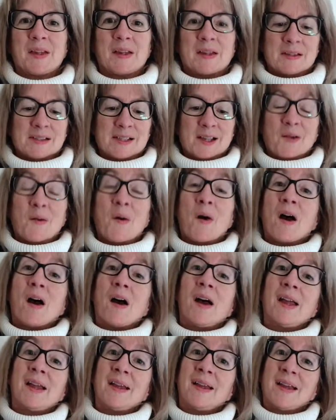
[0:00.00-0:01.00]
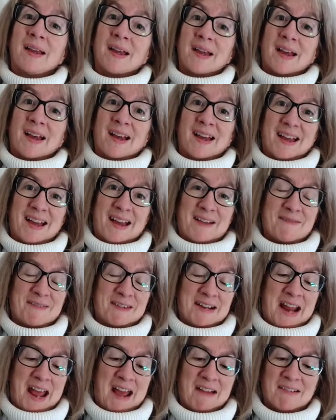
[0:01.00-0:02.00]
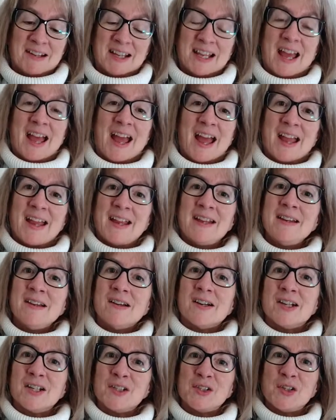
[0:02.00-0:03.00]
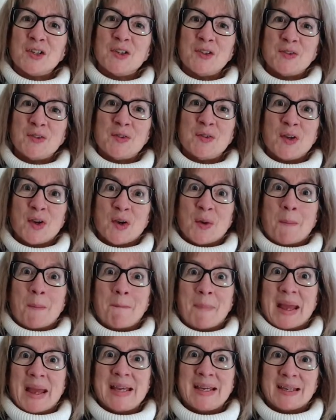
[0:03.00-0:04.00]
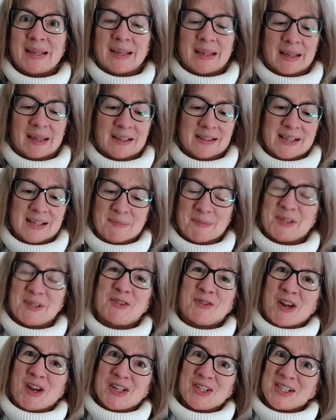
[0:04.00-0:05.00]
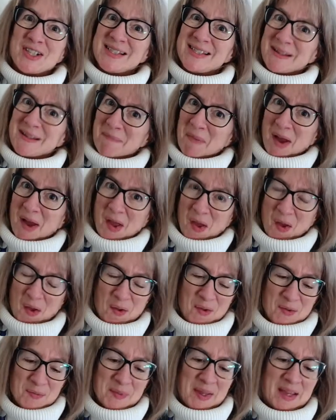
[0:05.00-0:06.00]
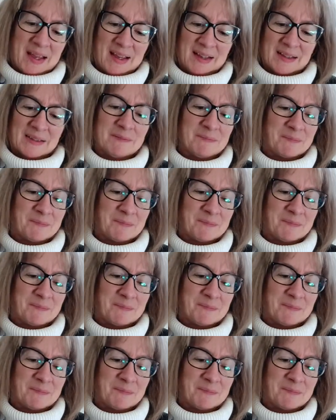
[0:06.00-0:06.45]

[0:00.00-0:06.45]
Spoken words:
So every now and again I do baking demonstrations in my home here,